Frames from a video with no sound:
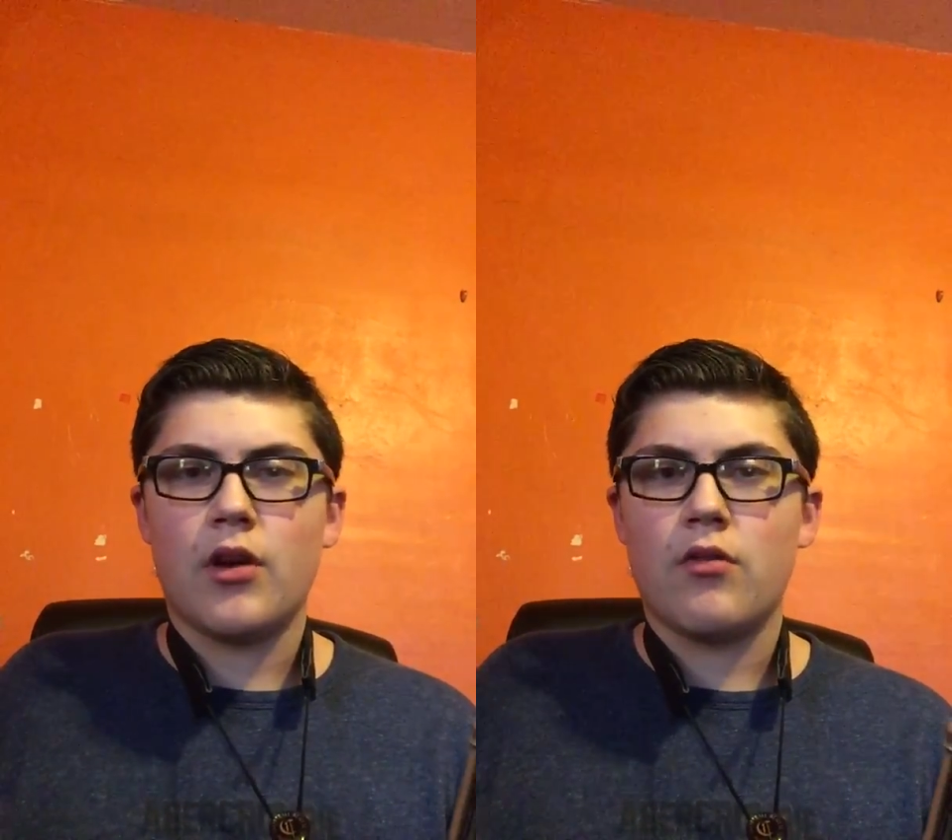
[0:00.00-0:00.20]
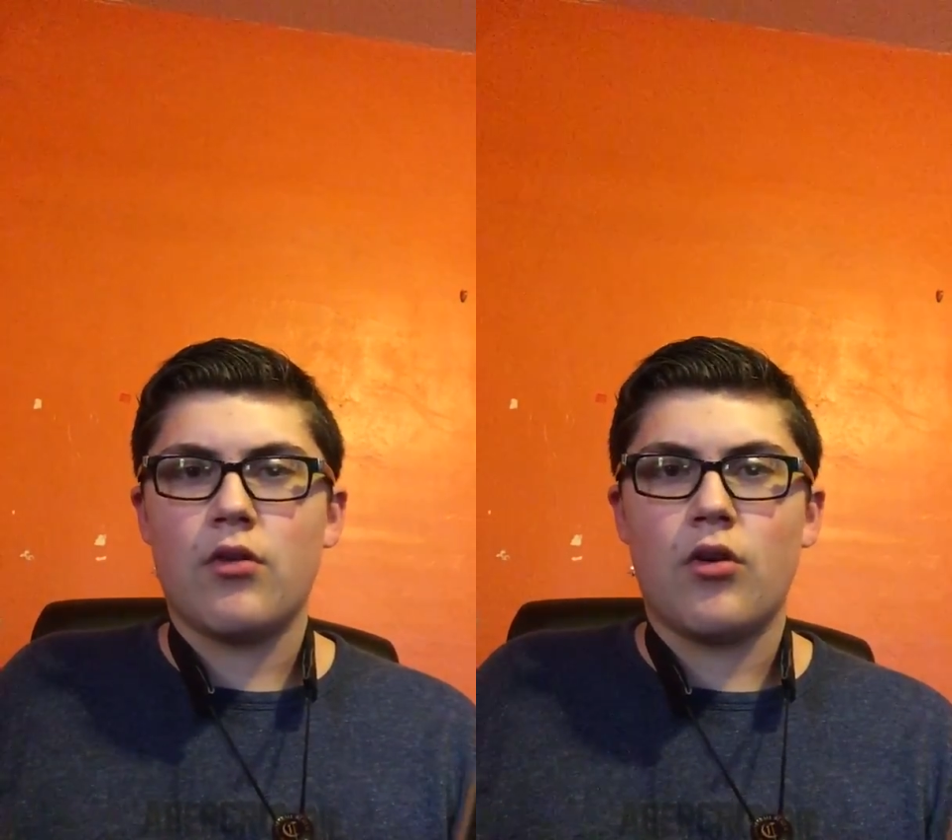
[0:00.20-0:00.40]

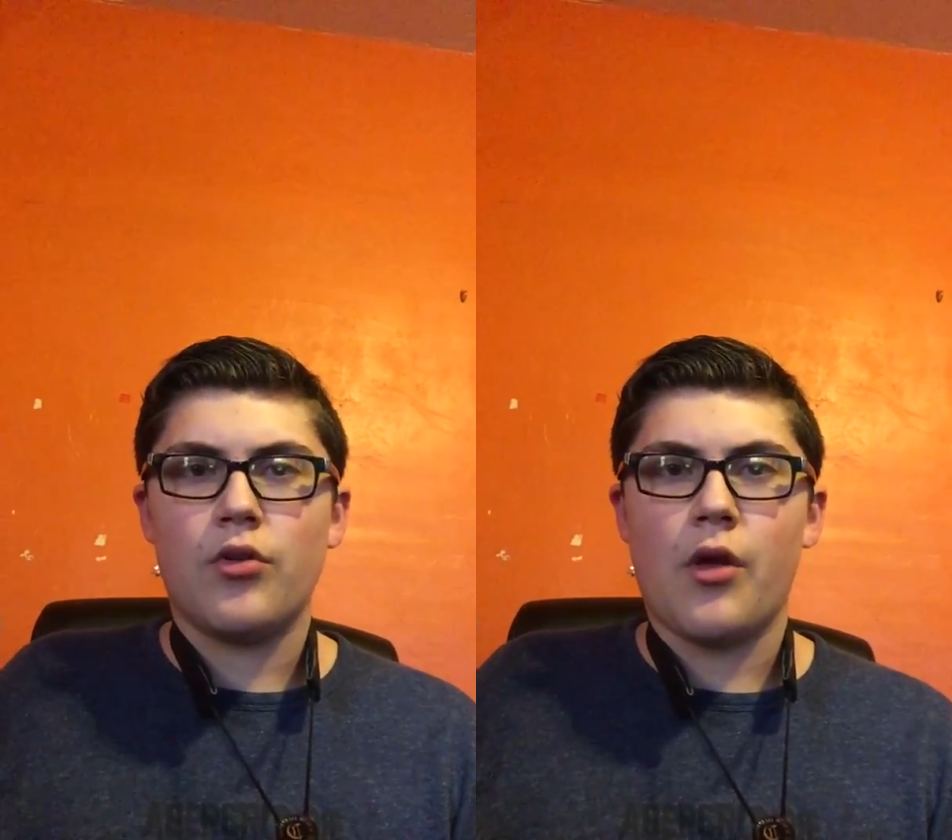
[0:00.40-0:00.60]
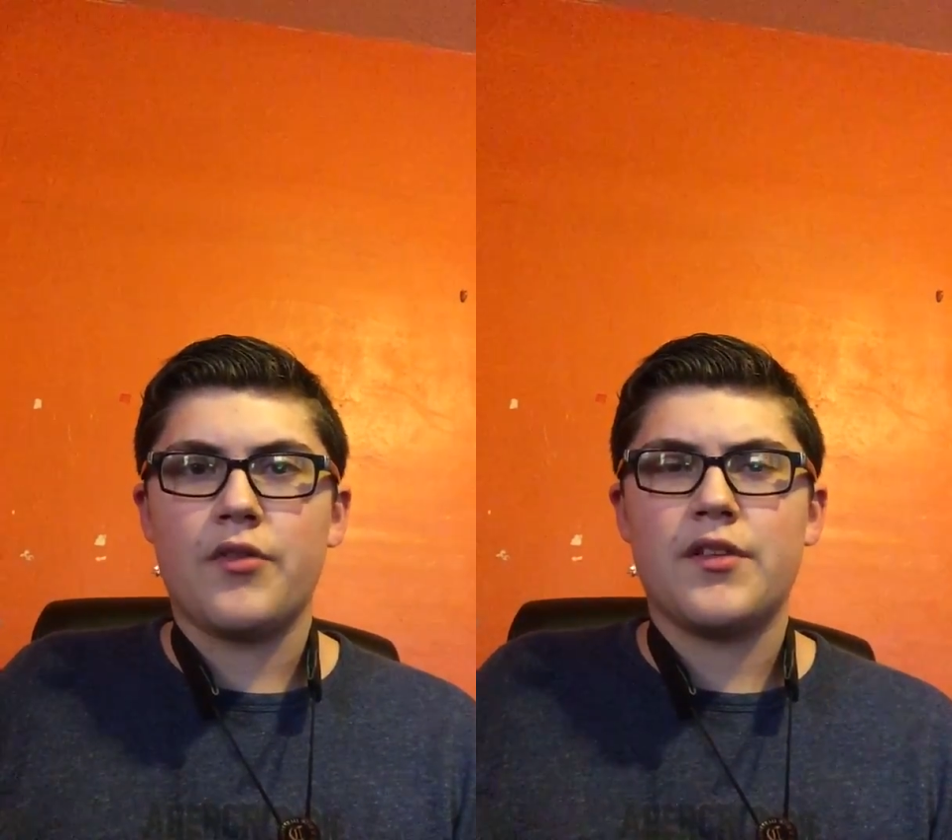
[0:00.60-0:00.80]

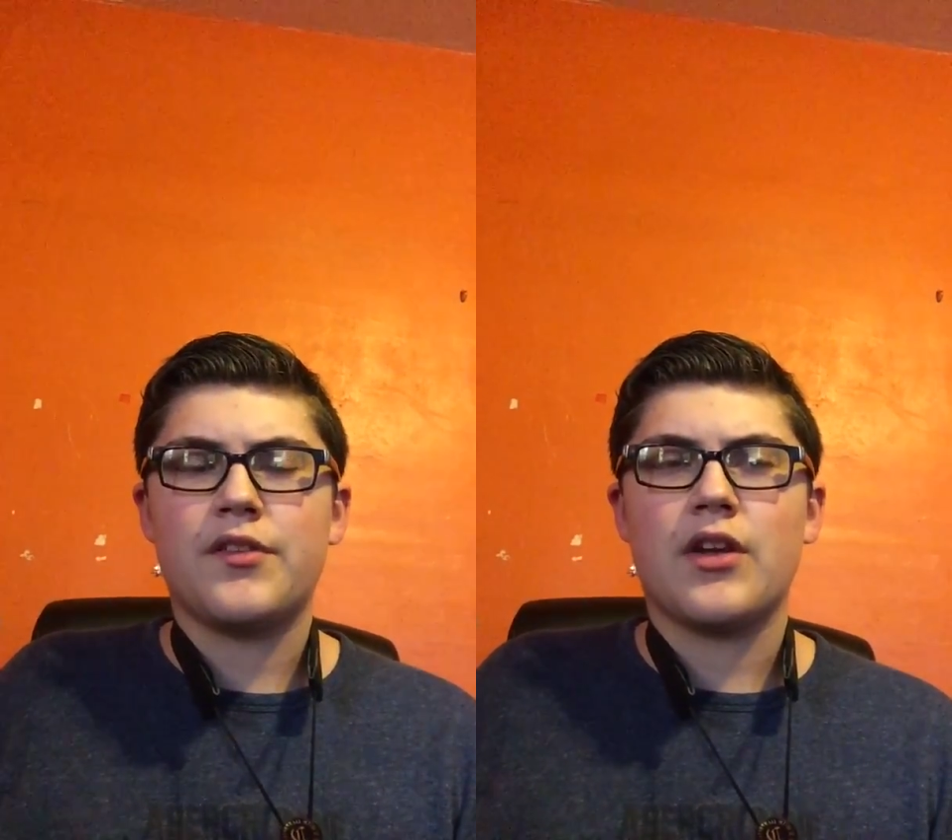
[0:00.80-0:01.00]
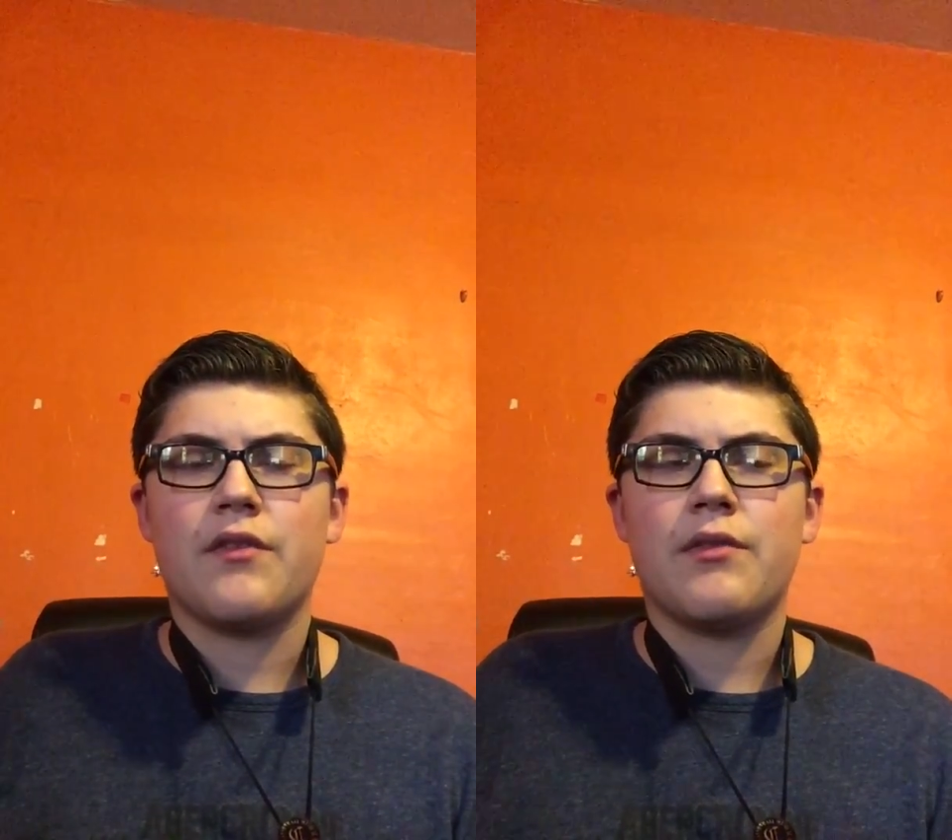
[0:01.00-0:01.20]
whole notes and
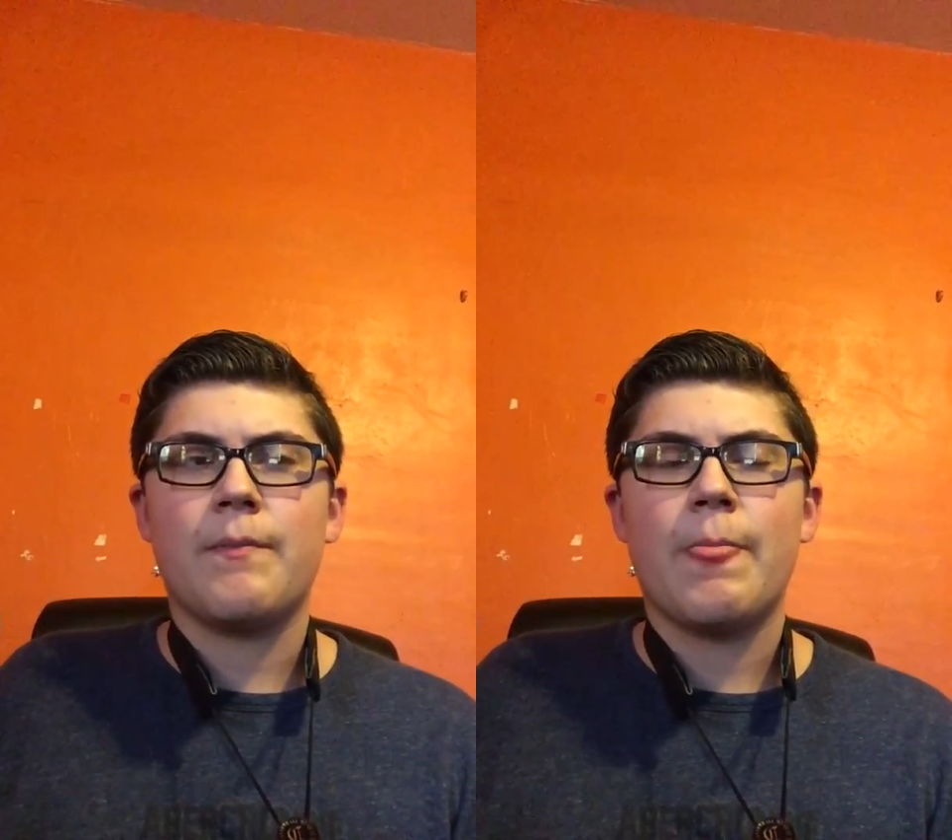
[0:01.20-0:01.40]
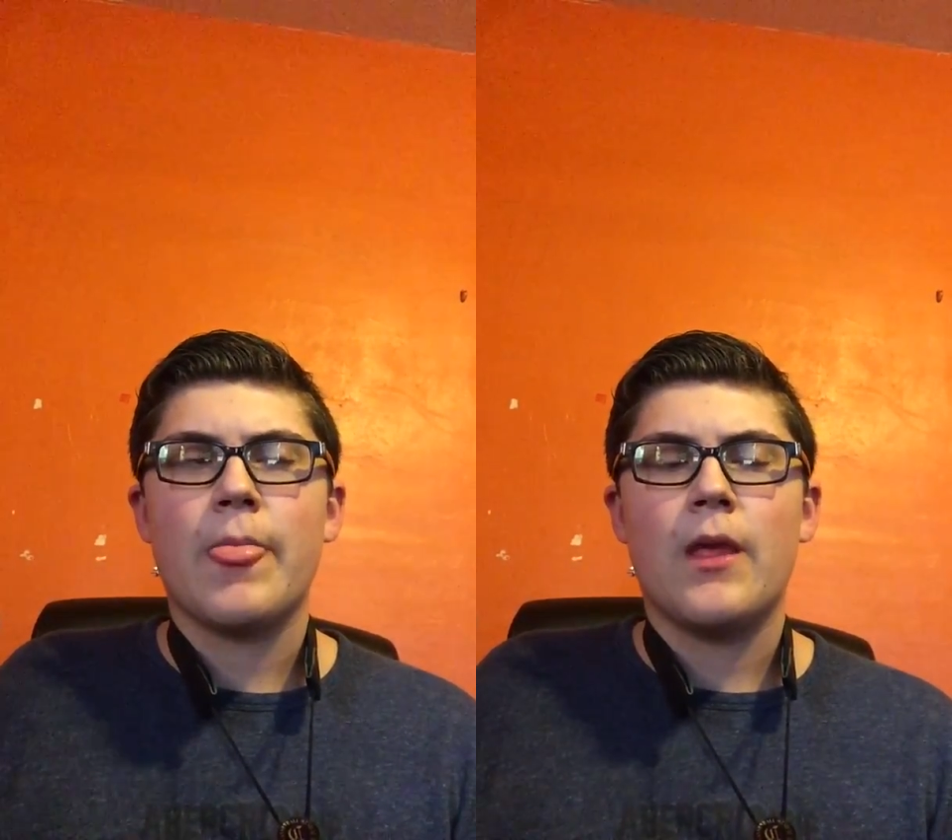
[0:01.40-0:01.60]
stuff, and